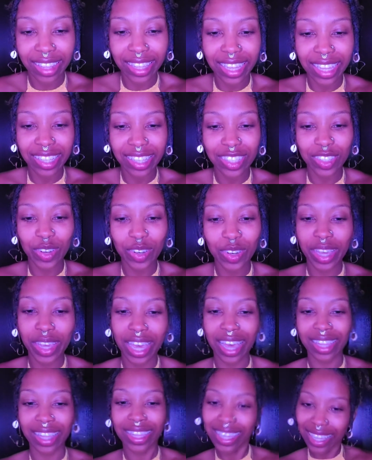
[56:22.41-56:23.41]
I think it's
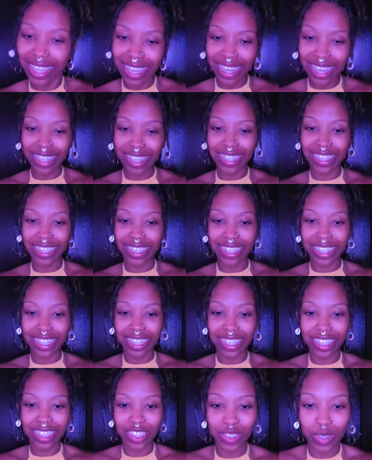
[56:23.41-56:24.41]
okay. I think
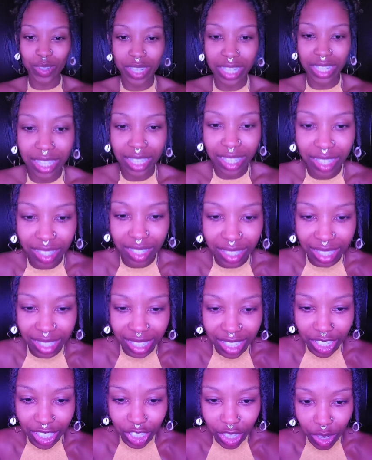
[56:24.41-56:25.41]
it's joining.
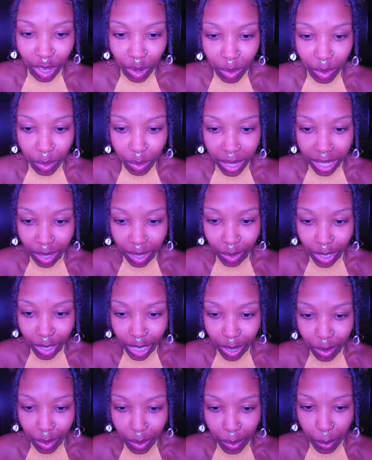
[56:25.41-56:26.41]
Does it show? It don't
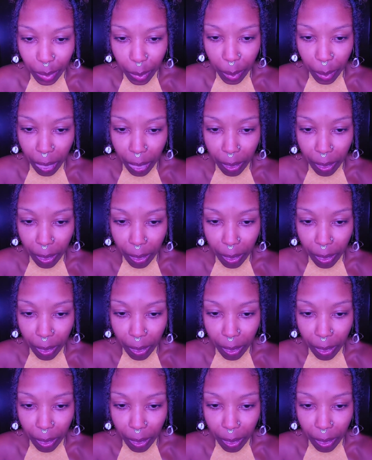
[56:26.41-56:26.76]
show.